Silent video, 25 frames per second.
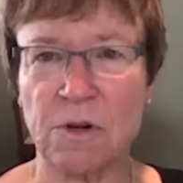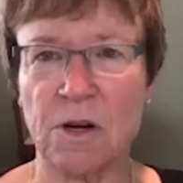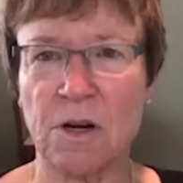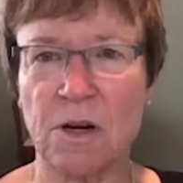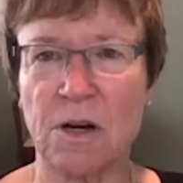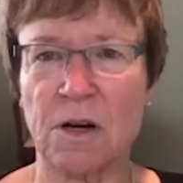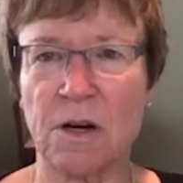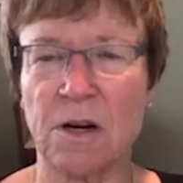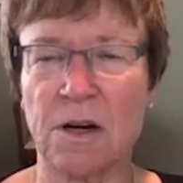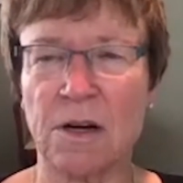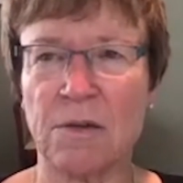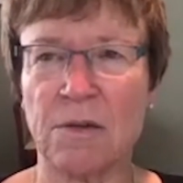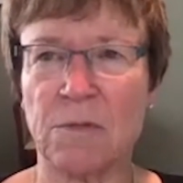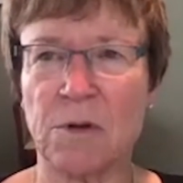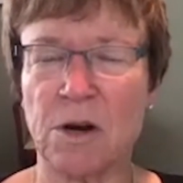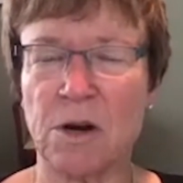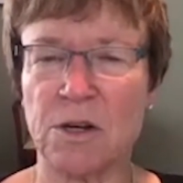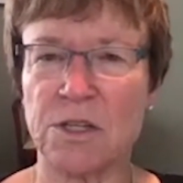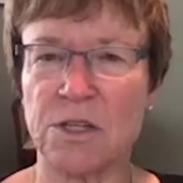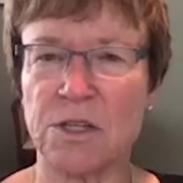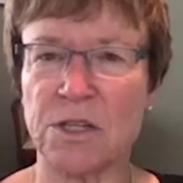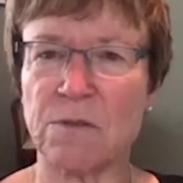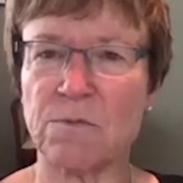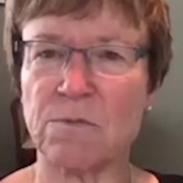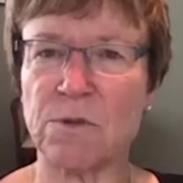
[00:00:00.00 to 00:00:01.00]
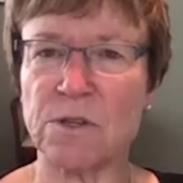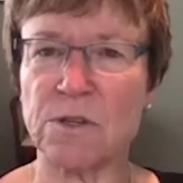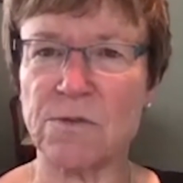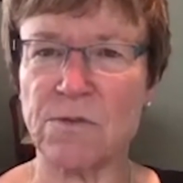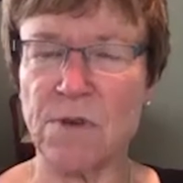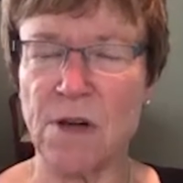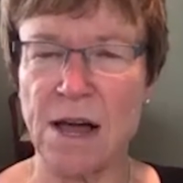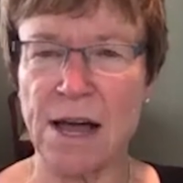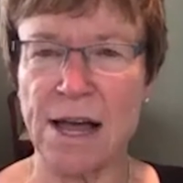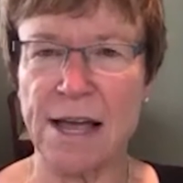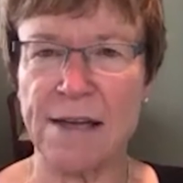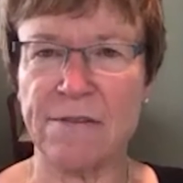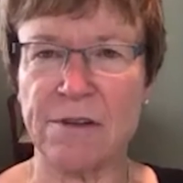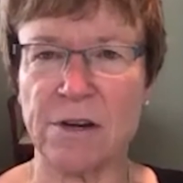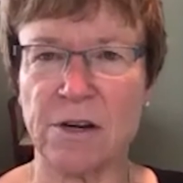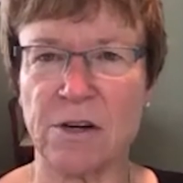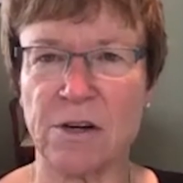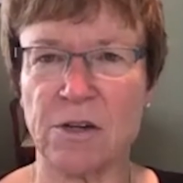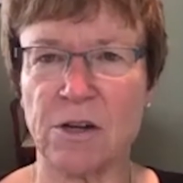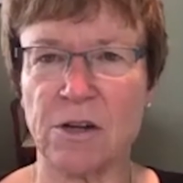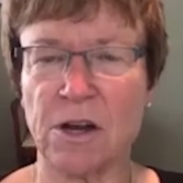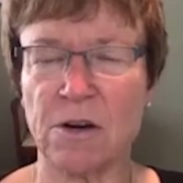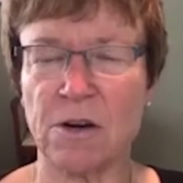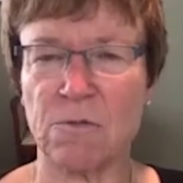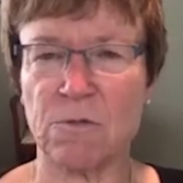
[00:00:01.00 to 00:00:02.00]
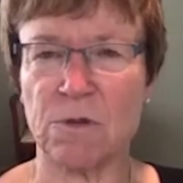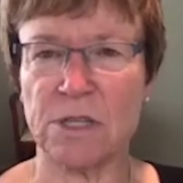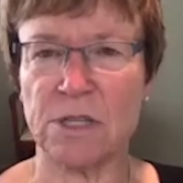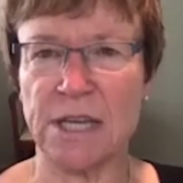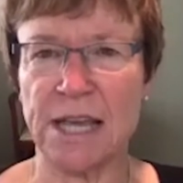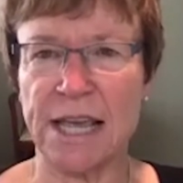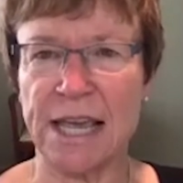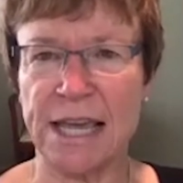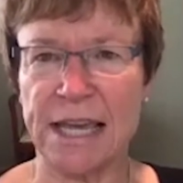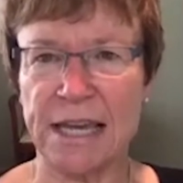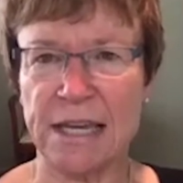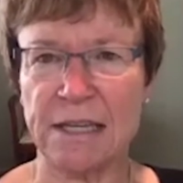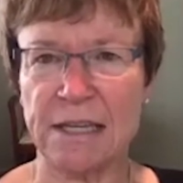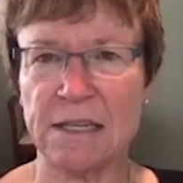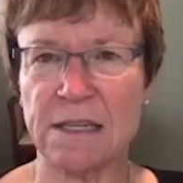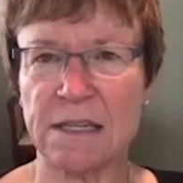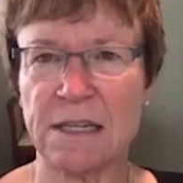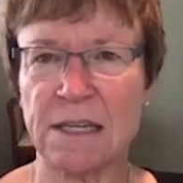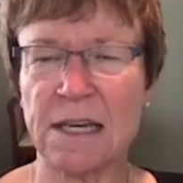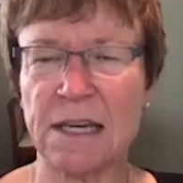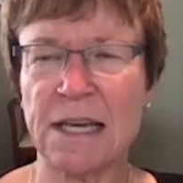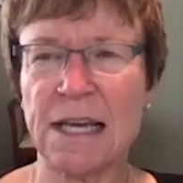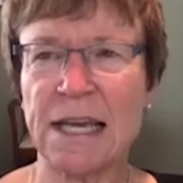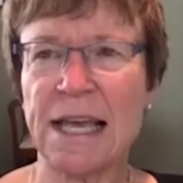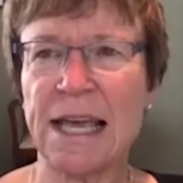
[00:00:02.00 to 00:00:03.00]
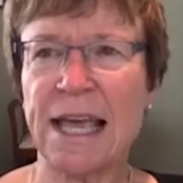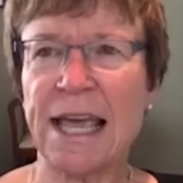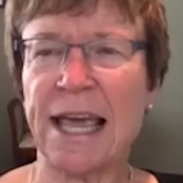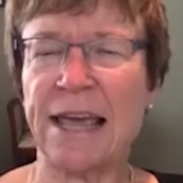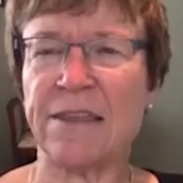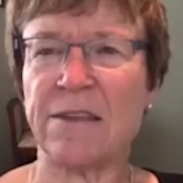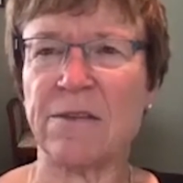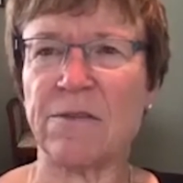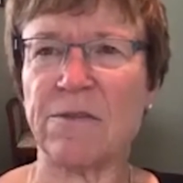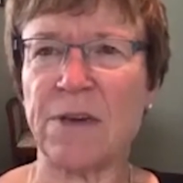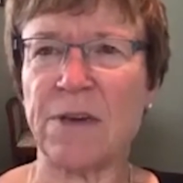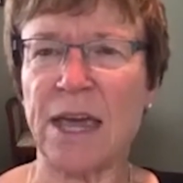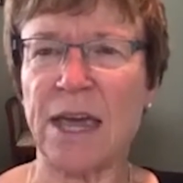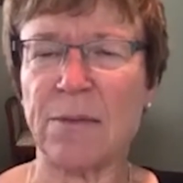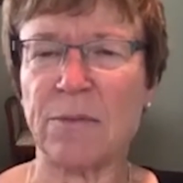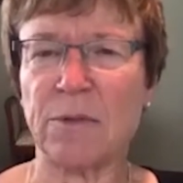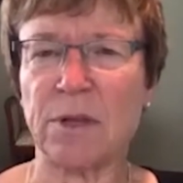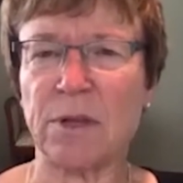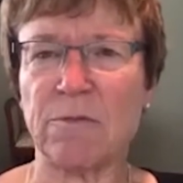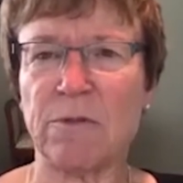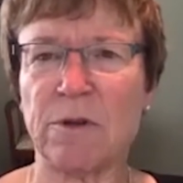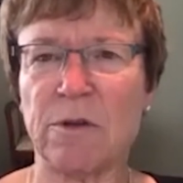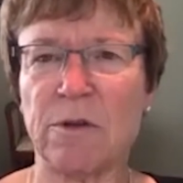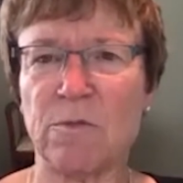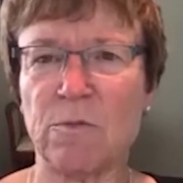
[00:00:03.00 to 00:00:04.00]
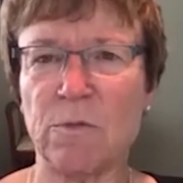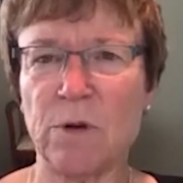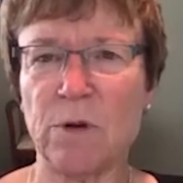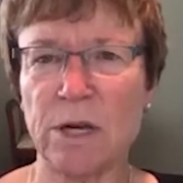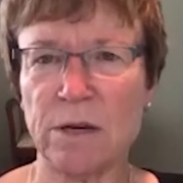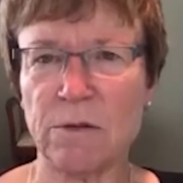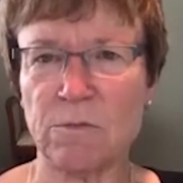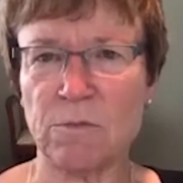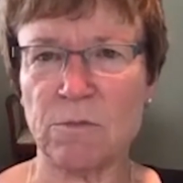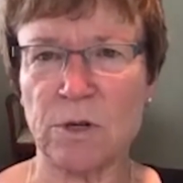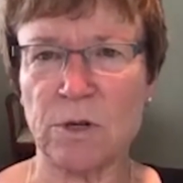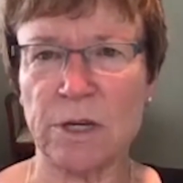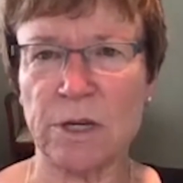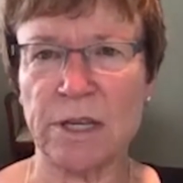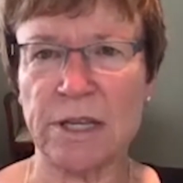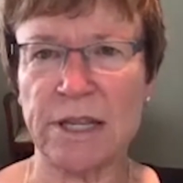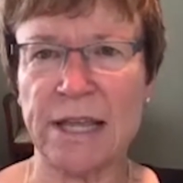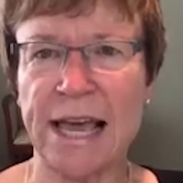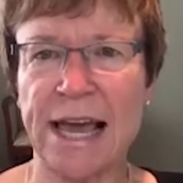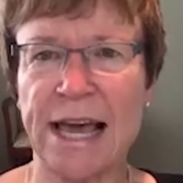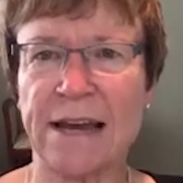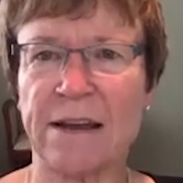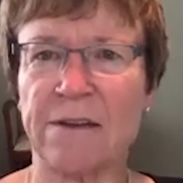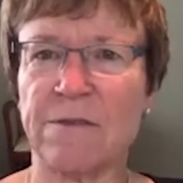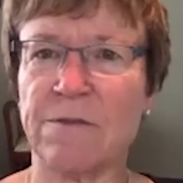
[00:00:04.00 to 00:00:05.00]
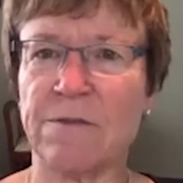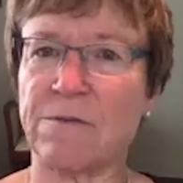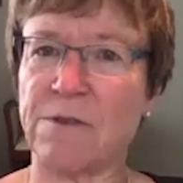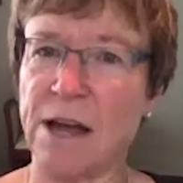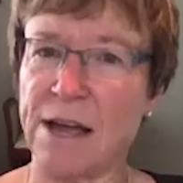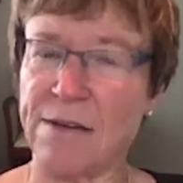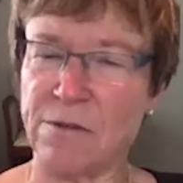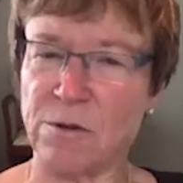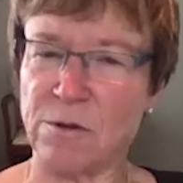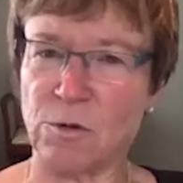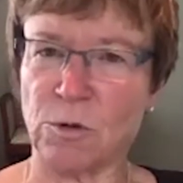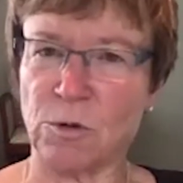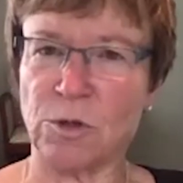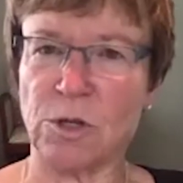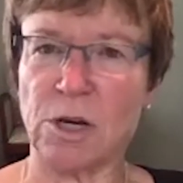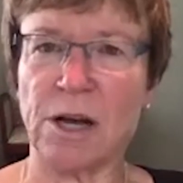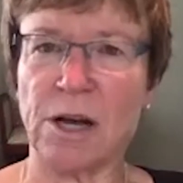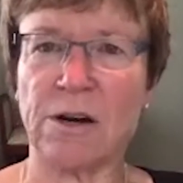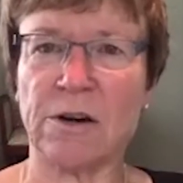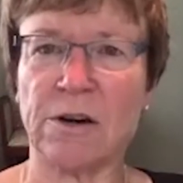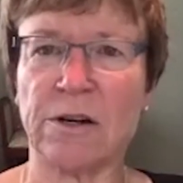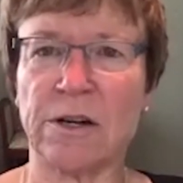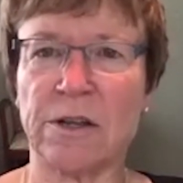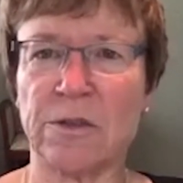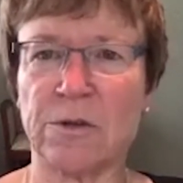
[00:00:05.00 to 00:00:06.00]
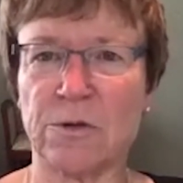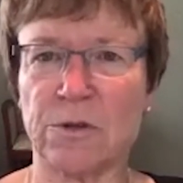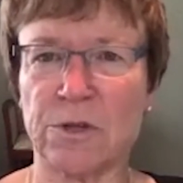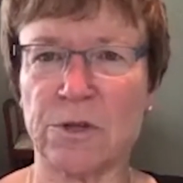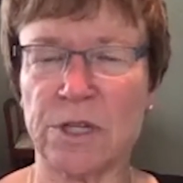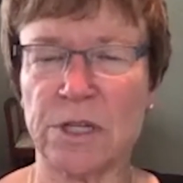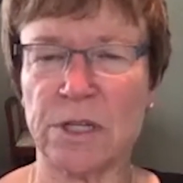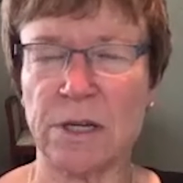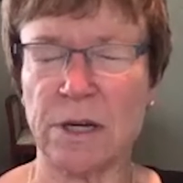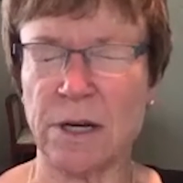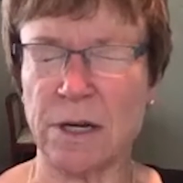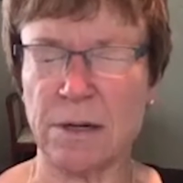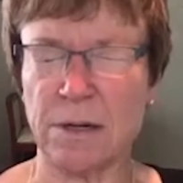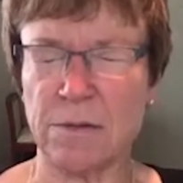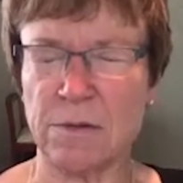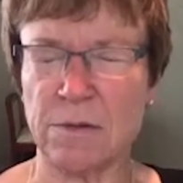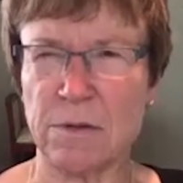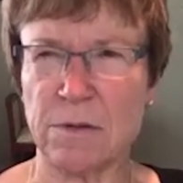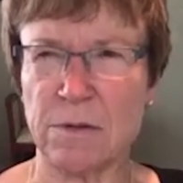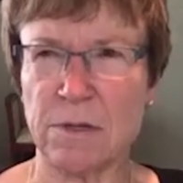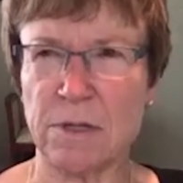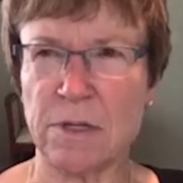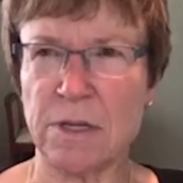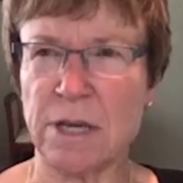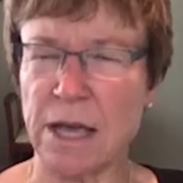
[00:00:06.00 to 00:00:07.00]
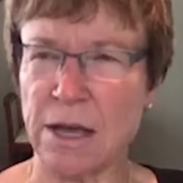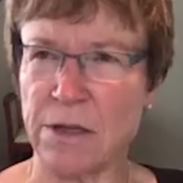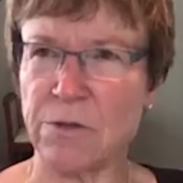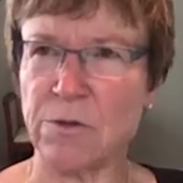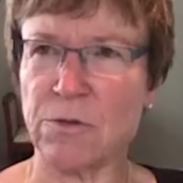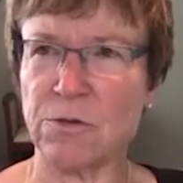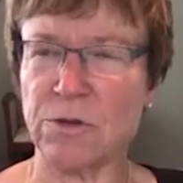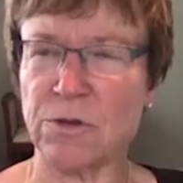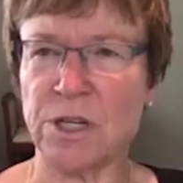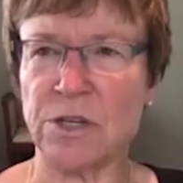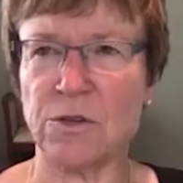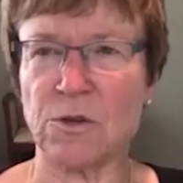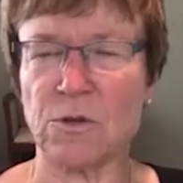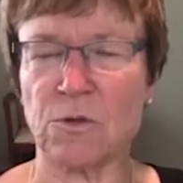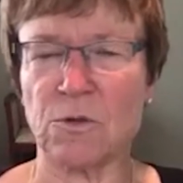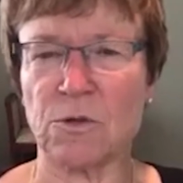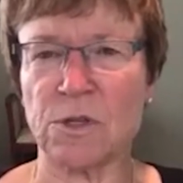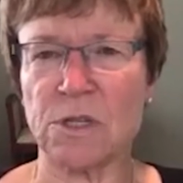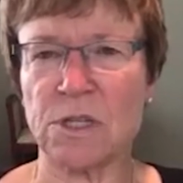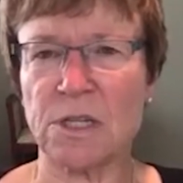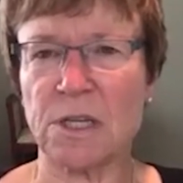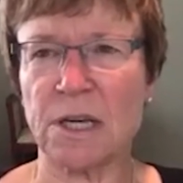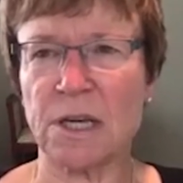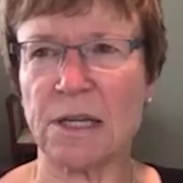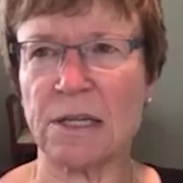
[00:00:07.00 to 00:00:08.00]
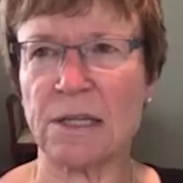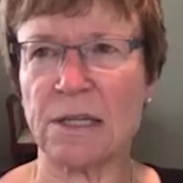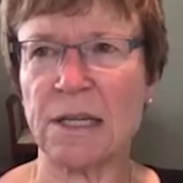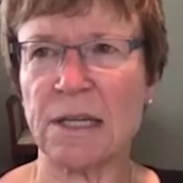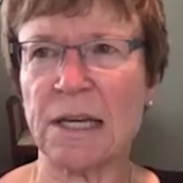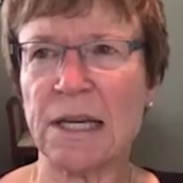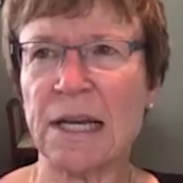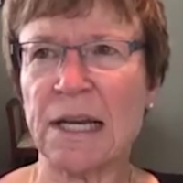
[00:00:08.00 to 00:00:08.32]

Our son was 5 and our daughter was 8. And the family we went with had a 5-year-old daughter and a 13-year-old son.